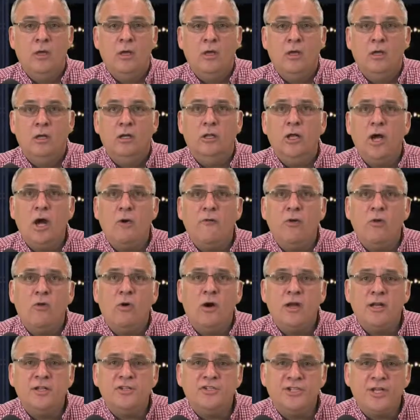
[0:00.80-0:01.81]
Hello,
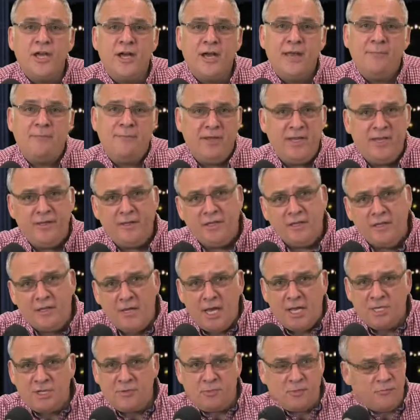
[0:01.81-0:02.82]
everyone. It's Don Baine, the
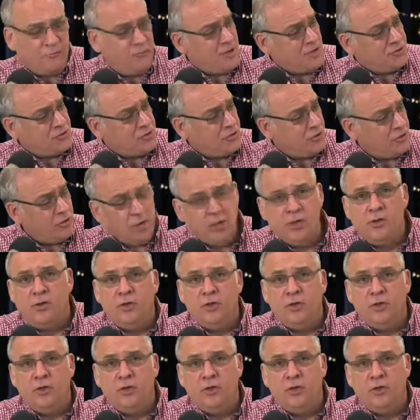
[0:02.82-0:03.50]
Gadget Professor.